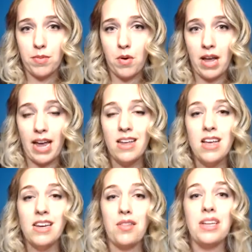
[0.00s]
Okay,
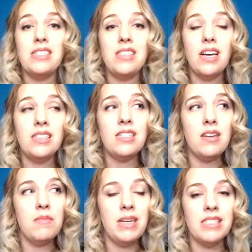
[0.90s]
now that doesn't mean,